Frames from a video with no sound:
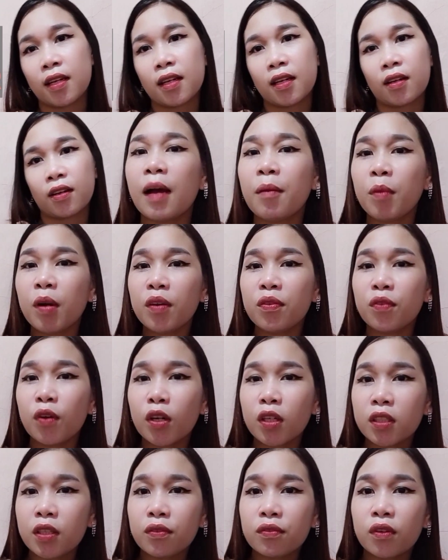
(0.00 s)
Okay.
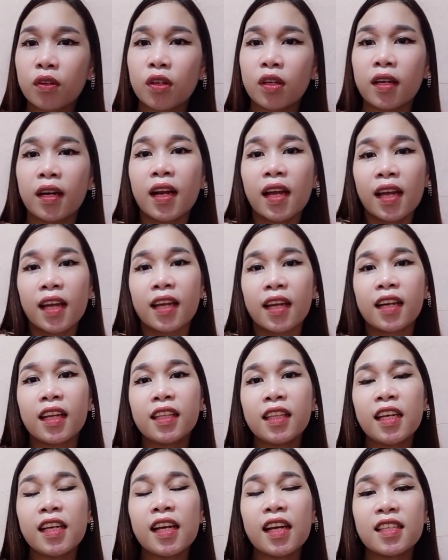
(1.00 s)
44, reading
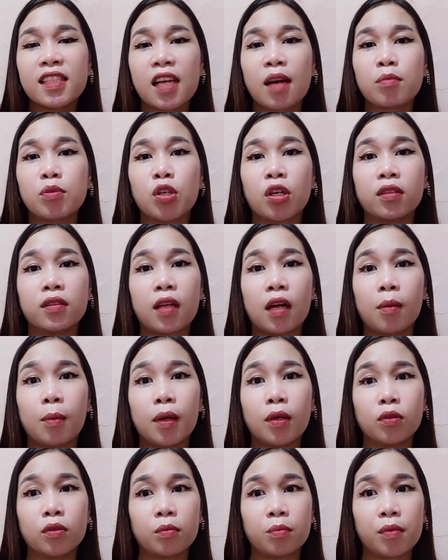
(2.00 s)
assumptions about
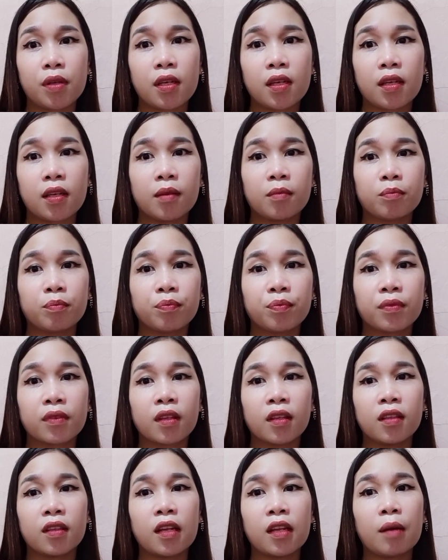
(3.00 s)
me.
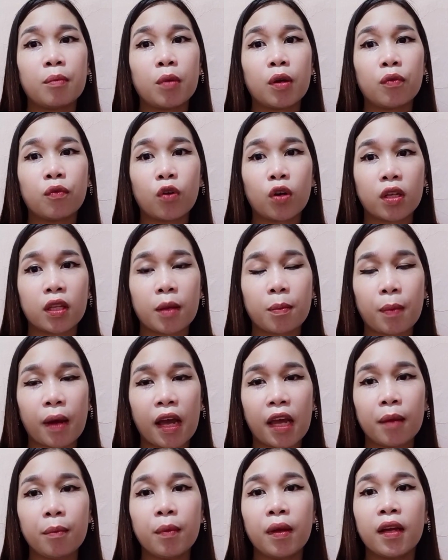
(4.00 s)
Number
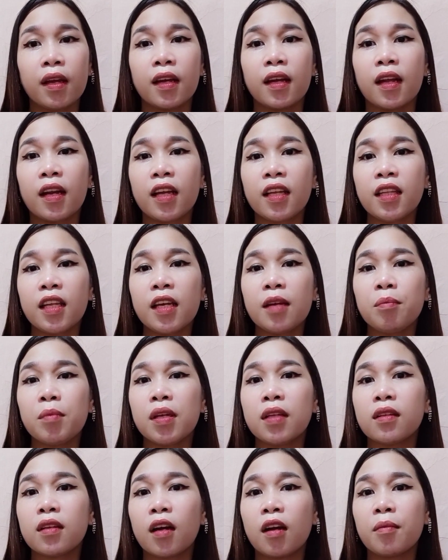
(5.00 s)
45, reading mean
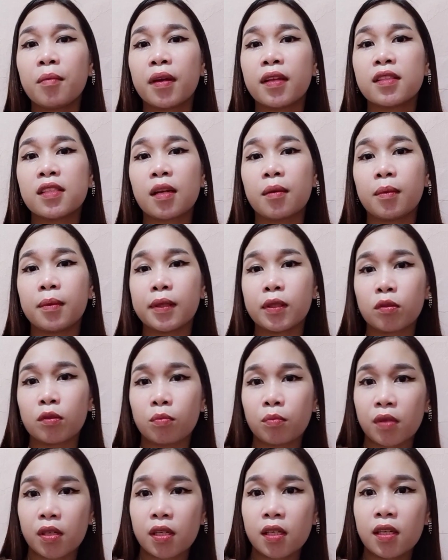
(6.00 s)
comments about
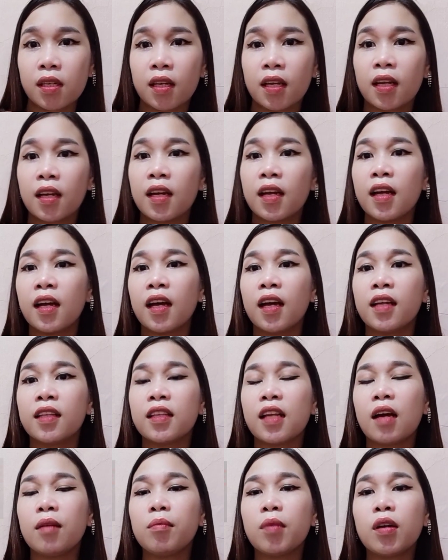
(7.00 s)
me.
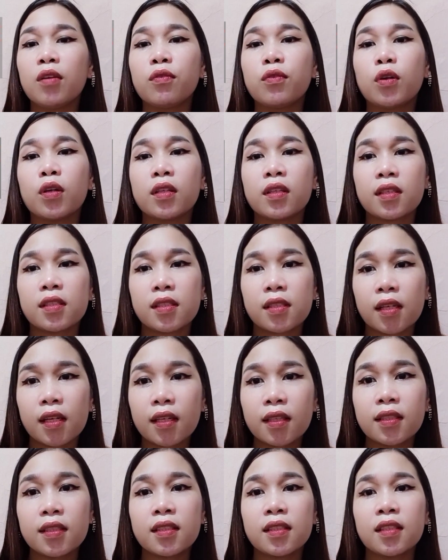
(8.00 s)
Number 46,
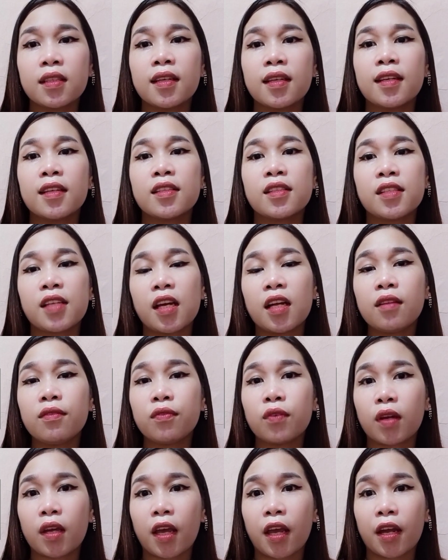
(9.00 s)

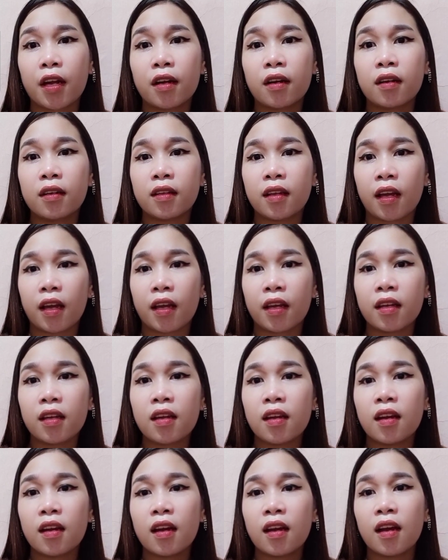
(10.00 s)
self-care day.
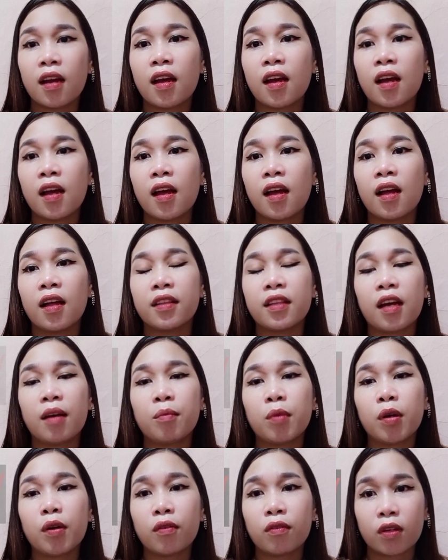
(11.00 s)
Number
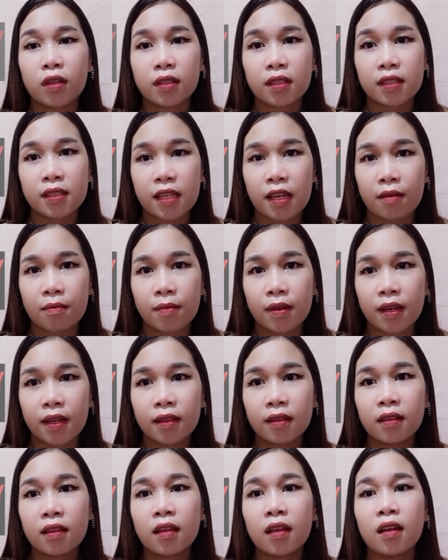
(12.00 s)
47,
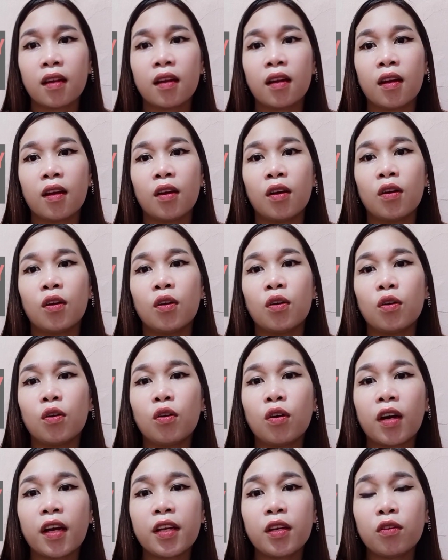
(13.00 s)

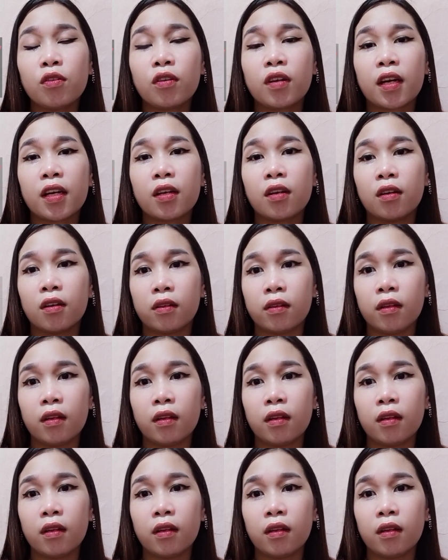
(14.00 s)
okay-okay haul.